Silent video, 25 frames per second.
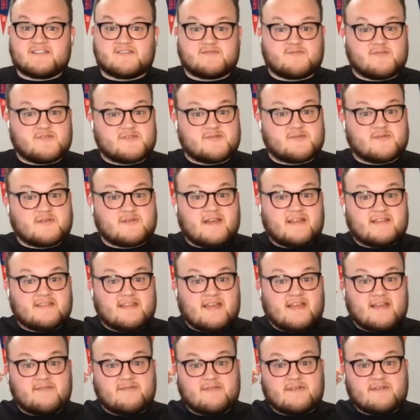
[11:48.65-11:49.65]
is once we got
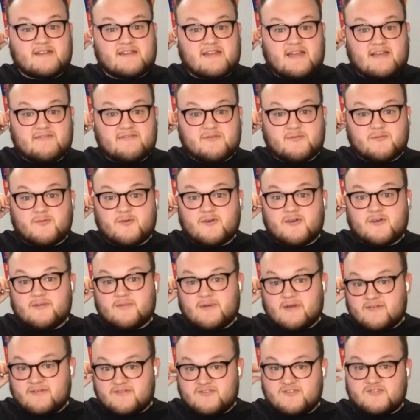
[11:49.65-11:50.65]
that and we didn't have to worry
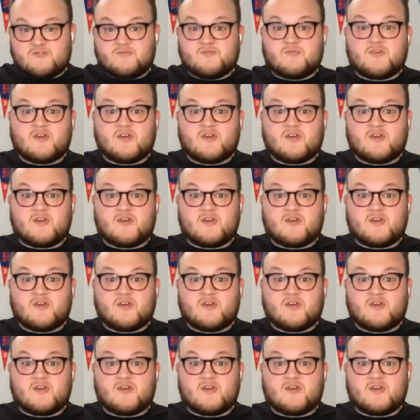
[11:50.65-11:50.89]
about Zoom